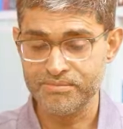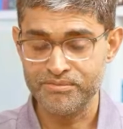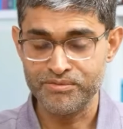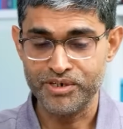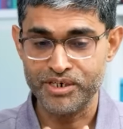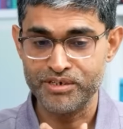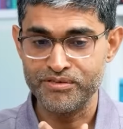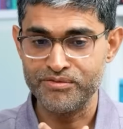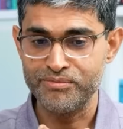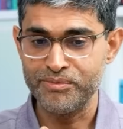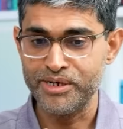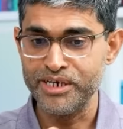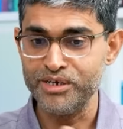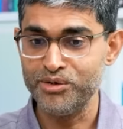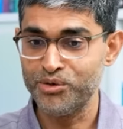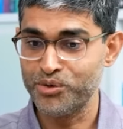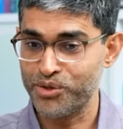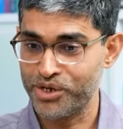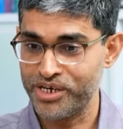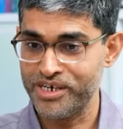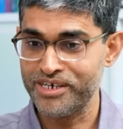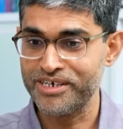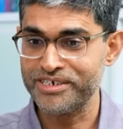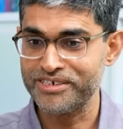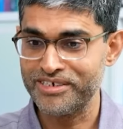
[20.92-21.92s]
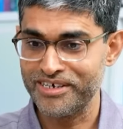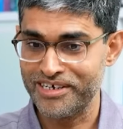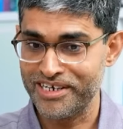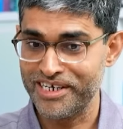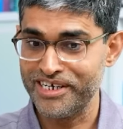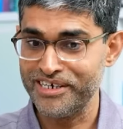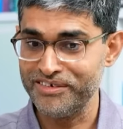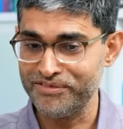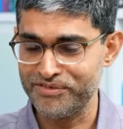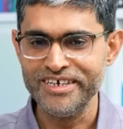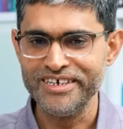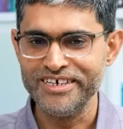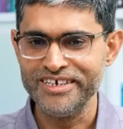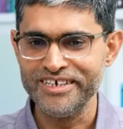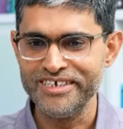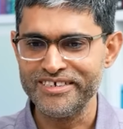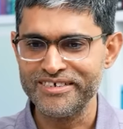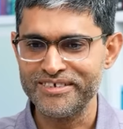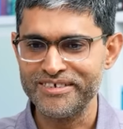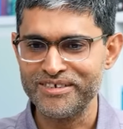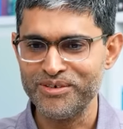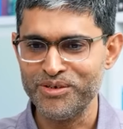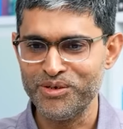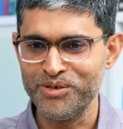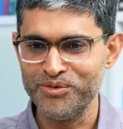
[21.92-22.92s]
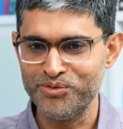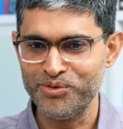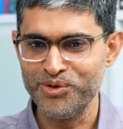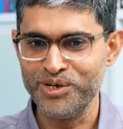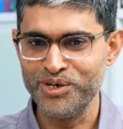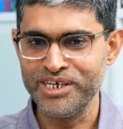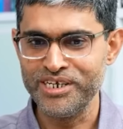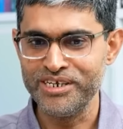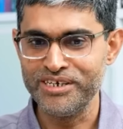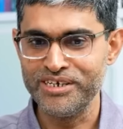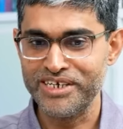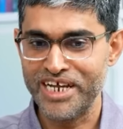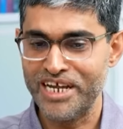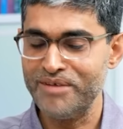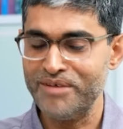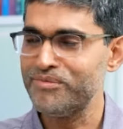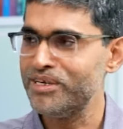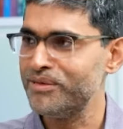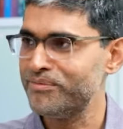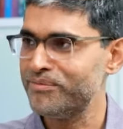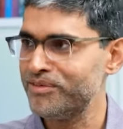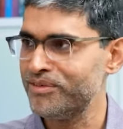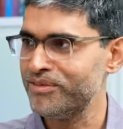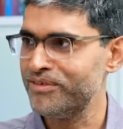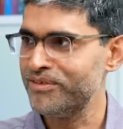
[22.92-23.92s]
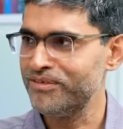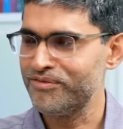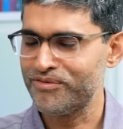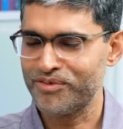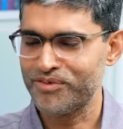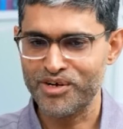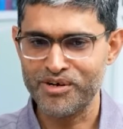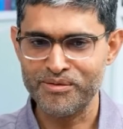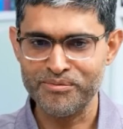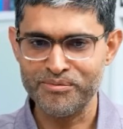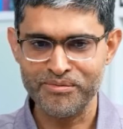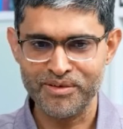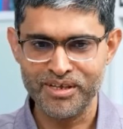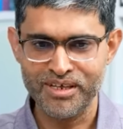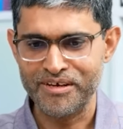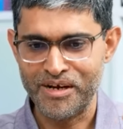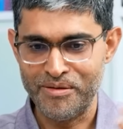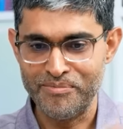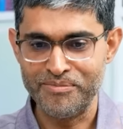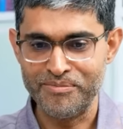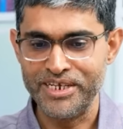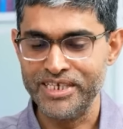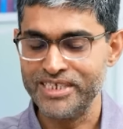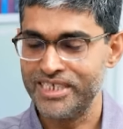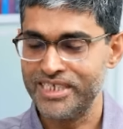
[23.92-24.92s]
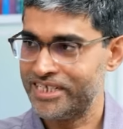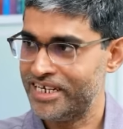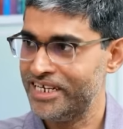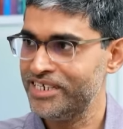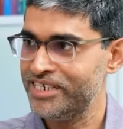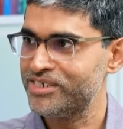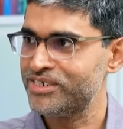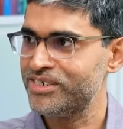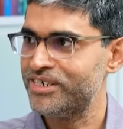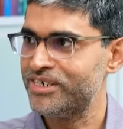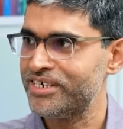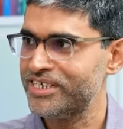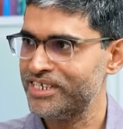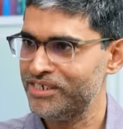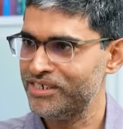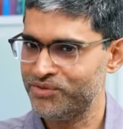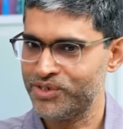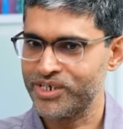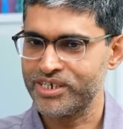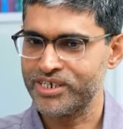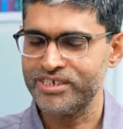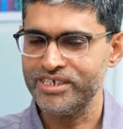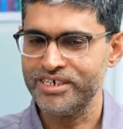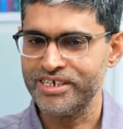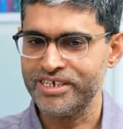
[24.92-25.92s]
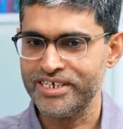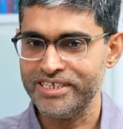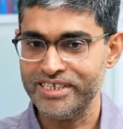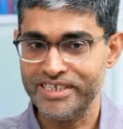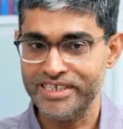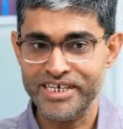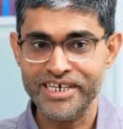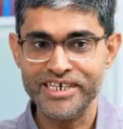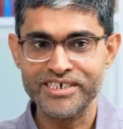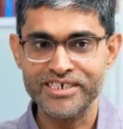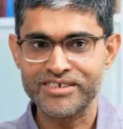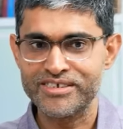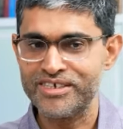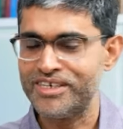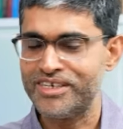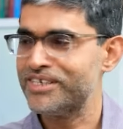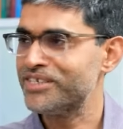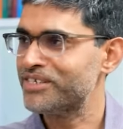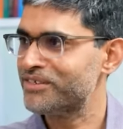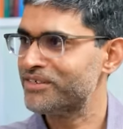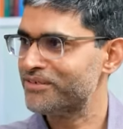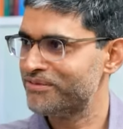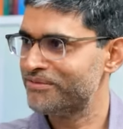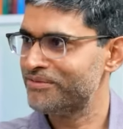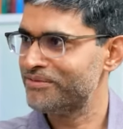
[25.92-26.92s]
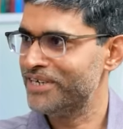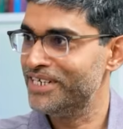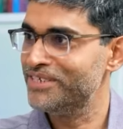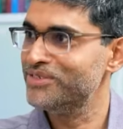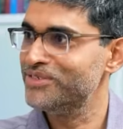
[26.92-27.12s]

One of my OKRs in life is hopefully 10 people from companies that I start, they work there and they start 10